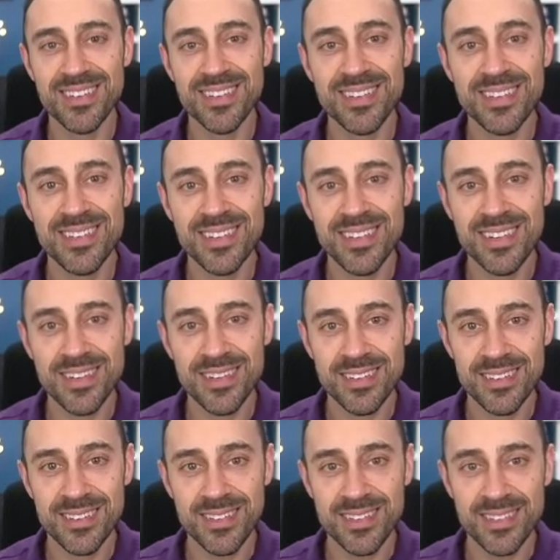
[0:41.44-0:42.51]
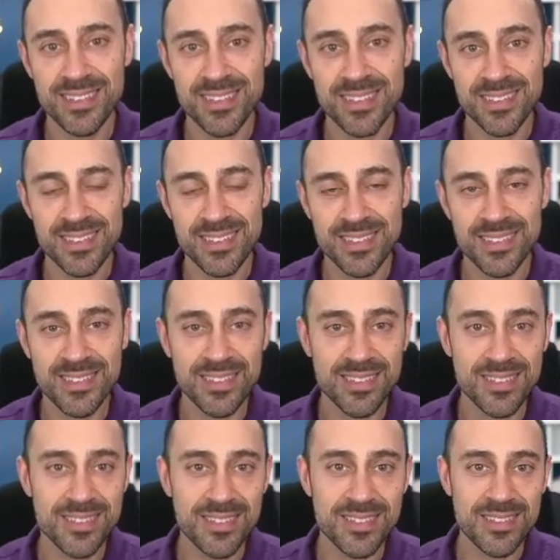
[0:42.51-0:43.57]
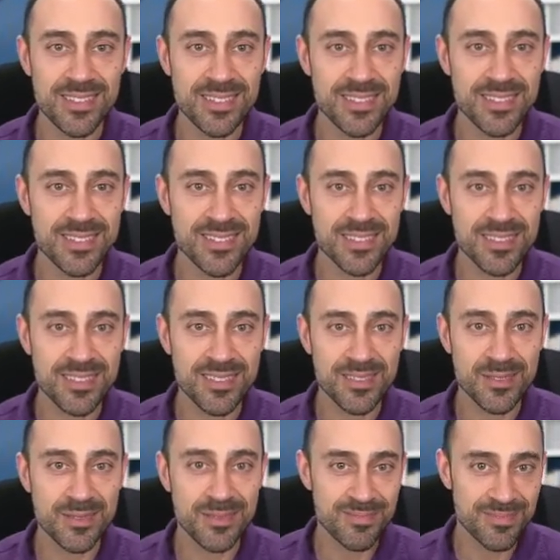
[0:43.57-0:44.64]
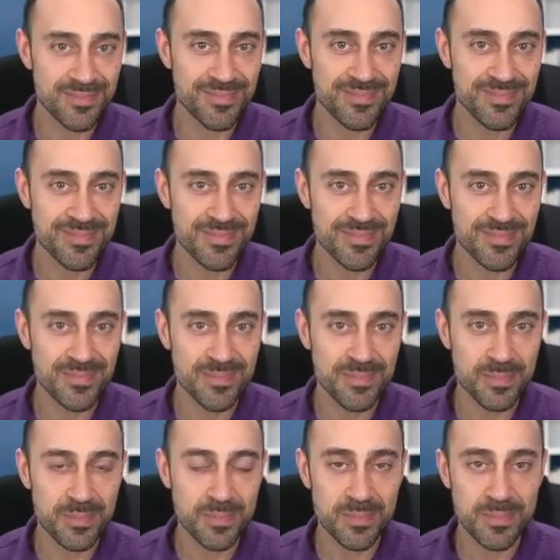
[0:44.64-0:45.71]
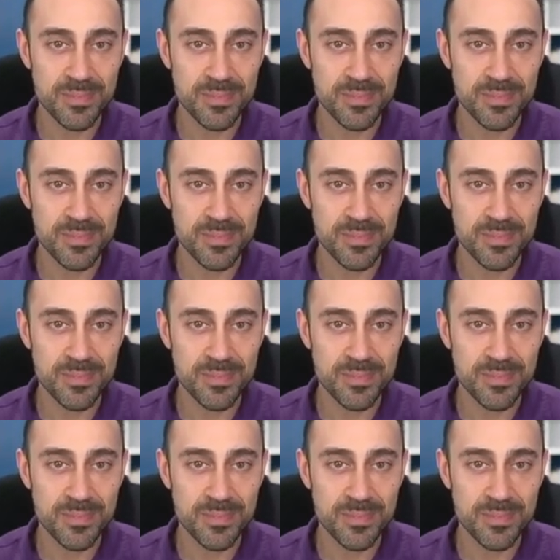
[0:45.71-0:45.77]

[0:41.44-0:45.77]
No words are spoken by the person on screen.